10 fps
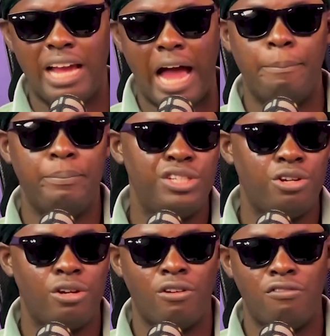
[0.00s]

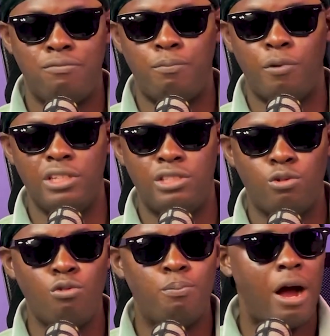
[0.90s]
ambition of
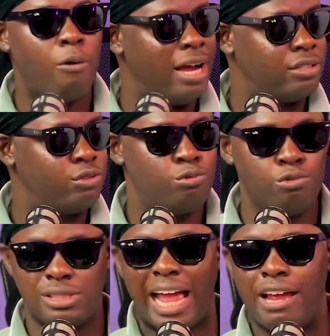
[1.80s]
political powers to
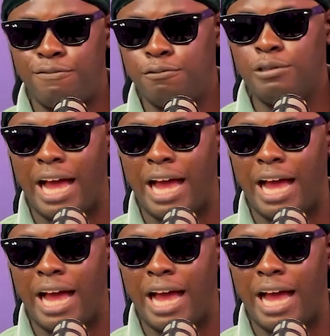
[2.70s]
stifle